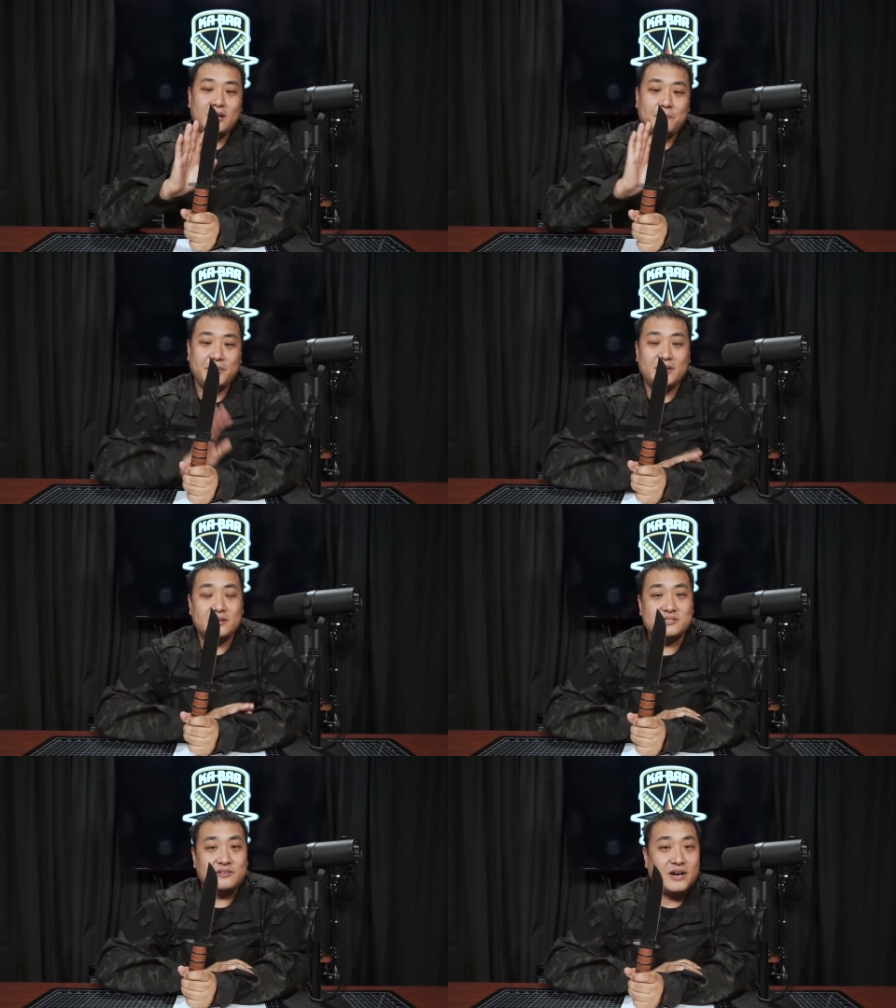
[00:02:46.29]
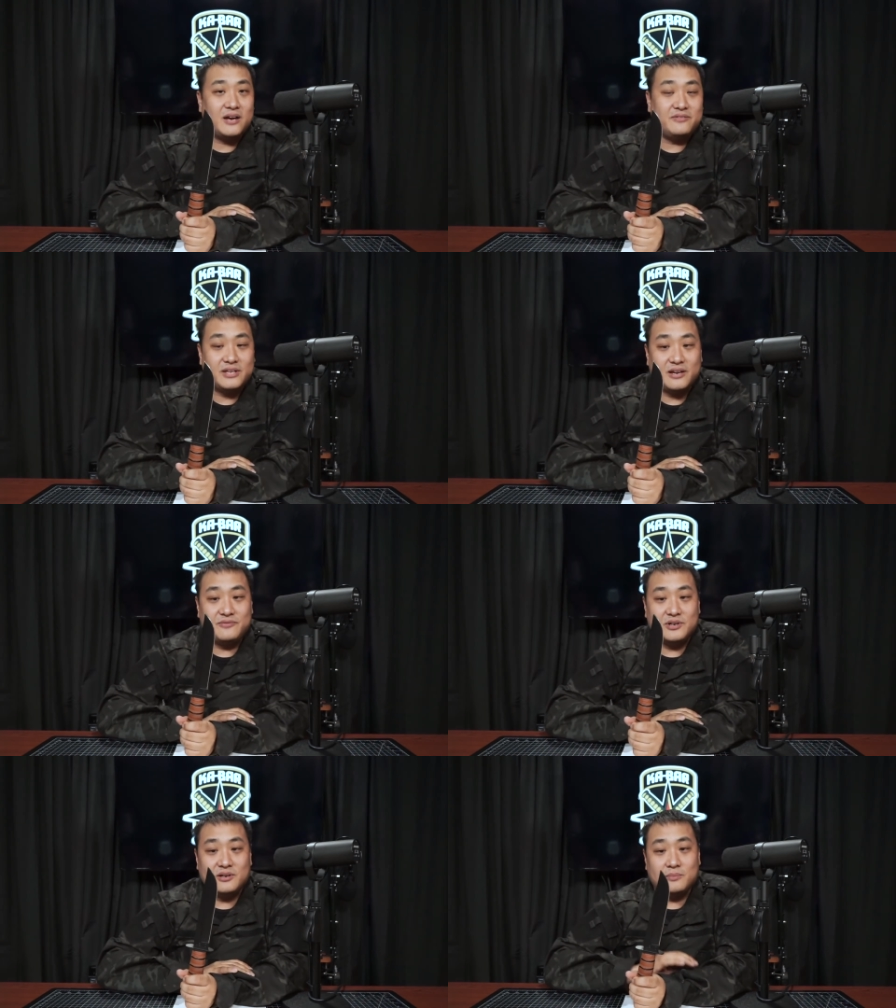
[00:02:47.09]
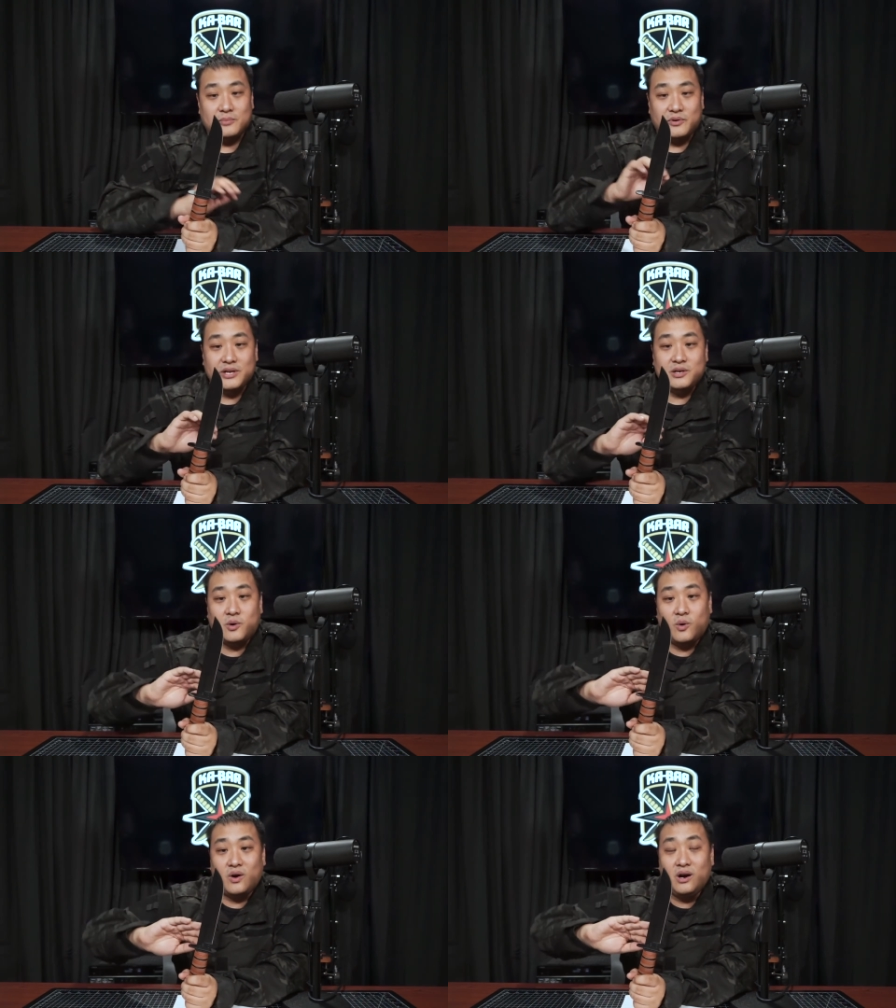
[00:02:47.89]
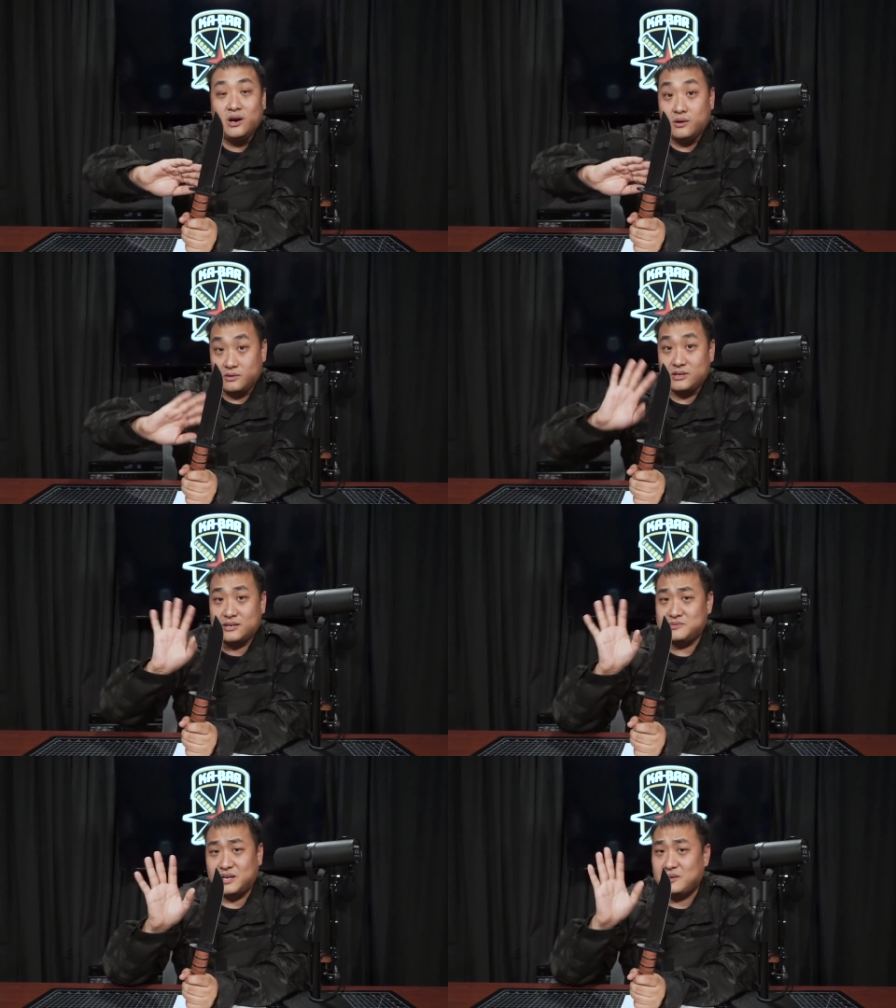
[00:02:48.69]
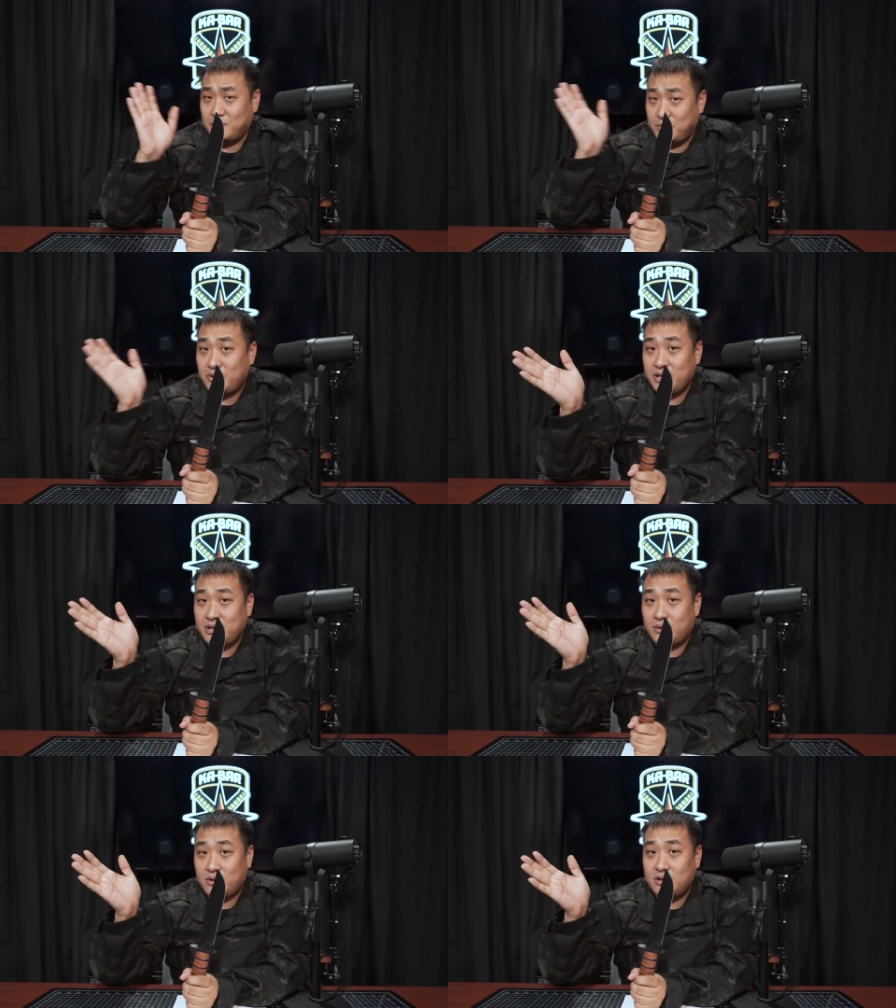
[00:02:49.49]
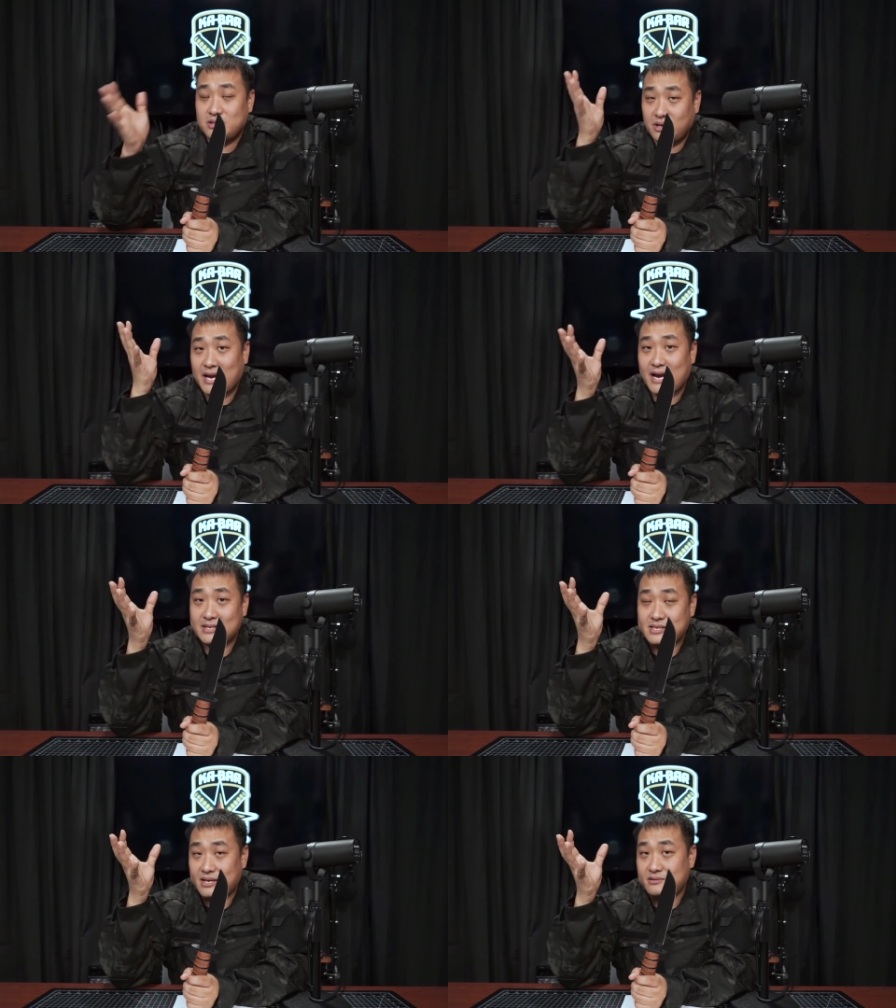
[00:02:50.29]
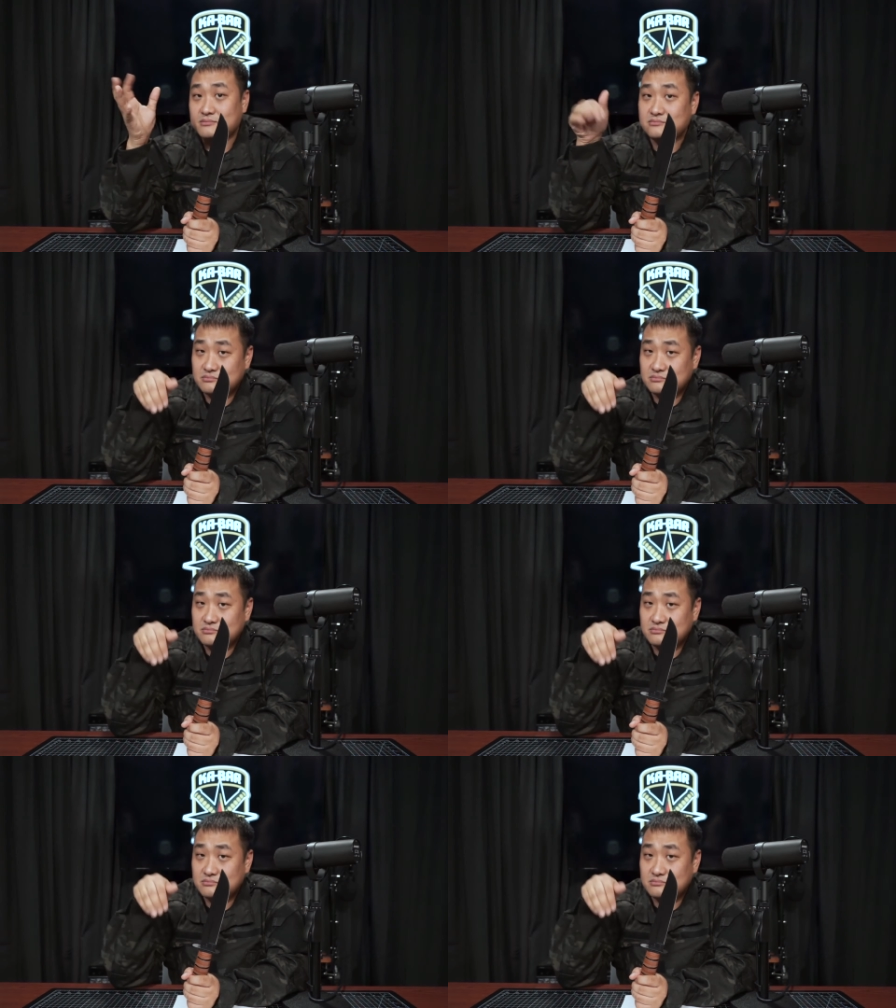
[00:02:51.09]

it being a survival knife for the Marine Corps, that's right, the Marine Corps, the guys that,